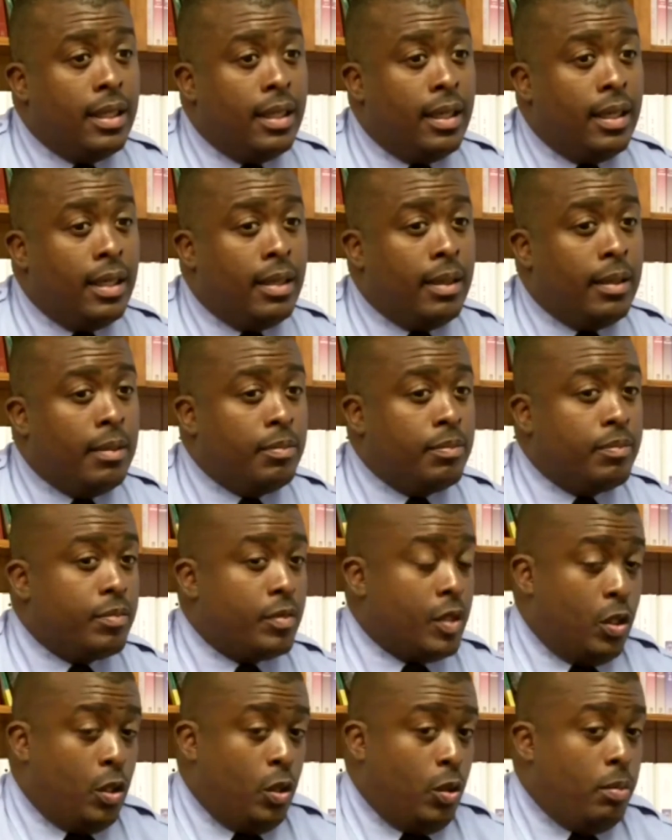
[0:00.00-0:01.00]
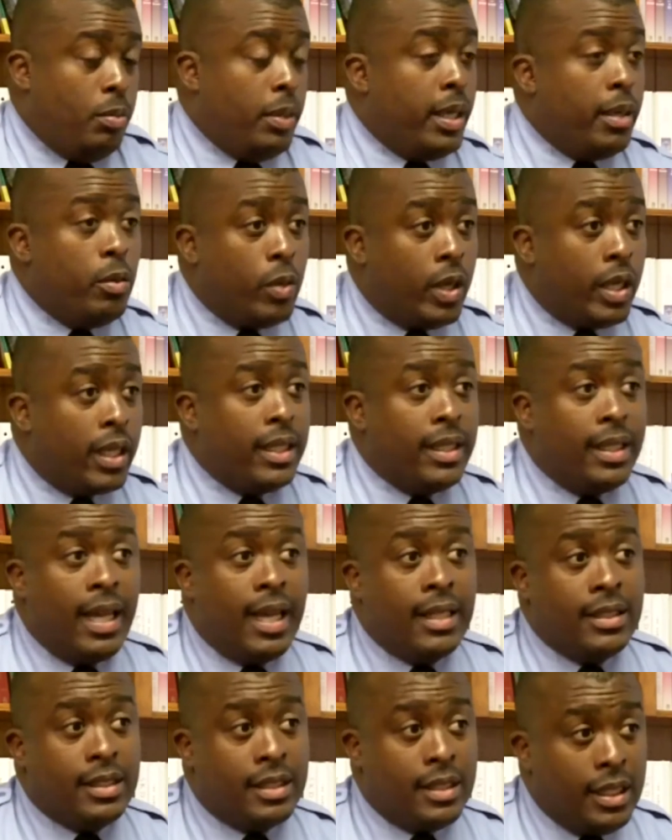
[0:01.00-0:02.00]
who may
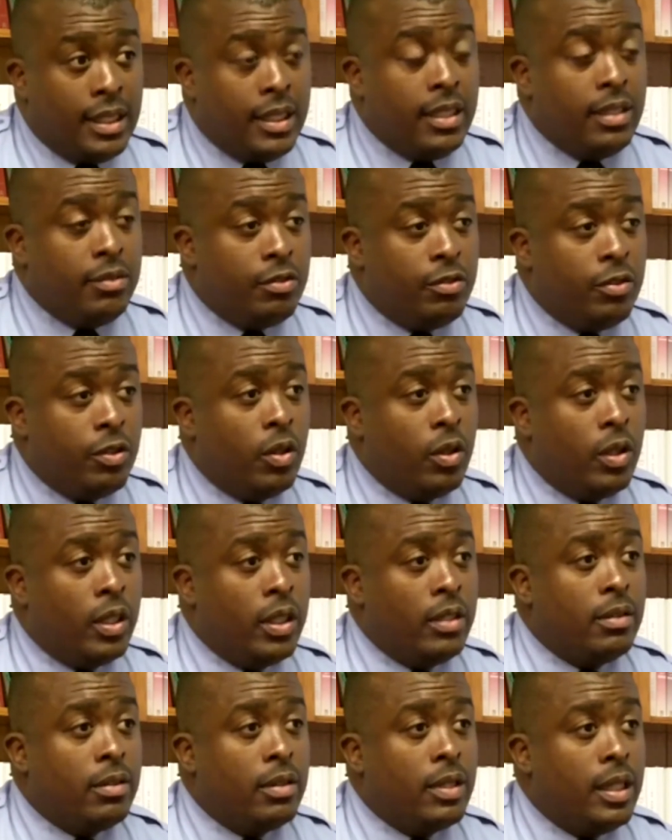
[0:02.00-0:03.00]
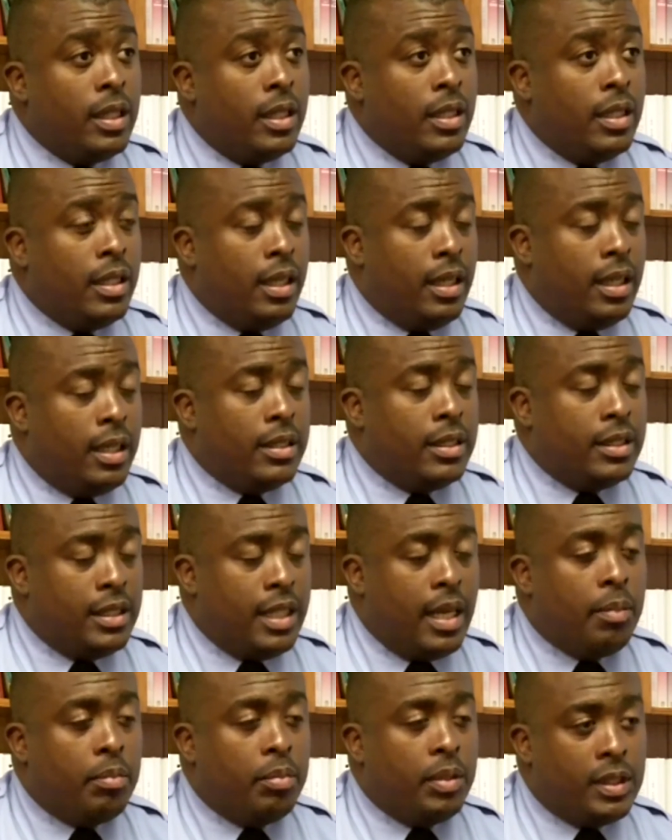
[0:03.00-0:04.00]
recognize a need for it, the
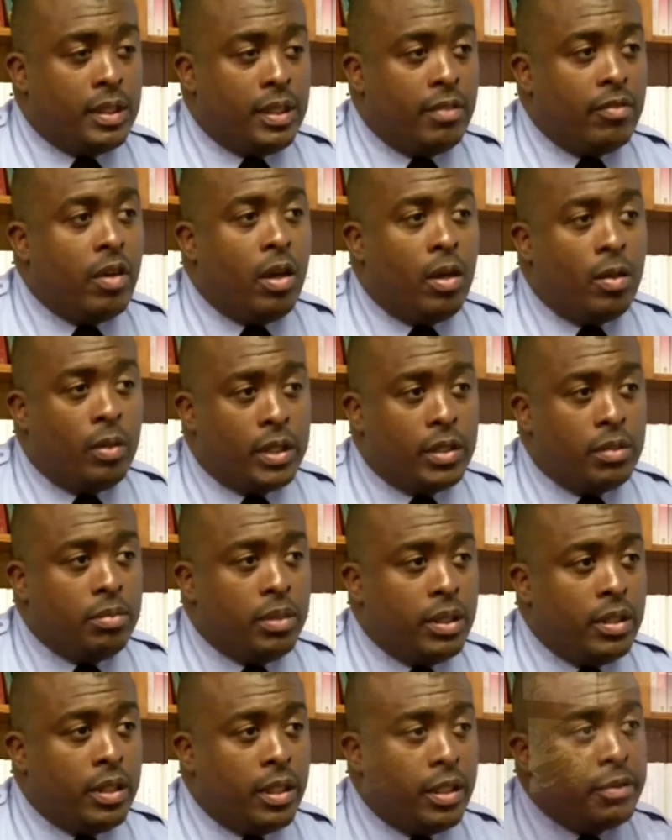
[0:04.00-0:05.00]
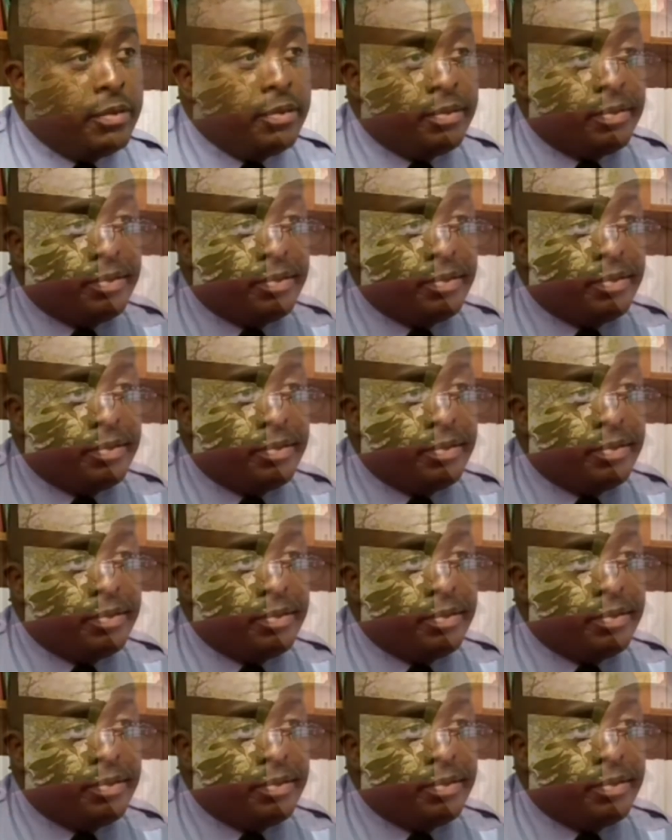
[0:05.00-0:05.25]
chaplains have always been there.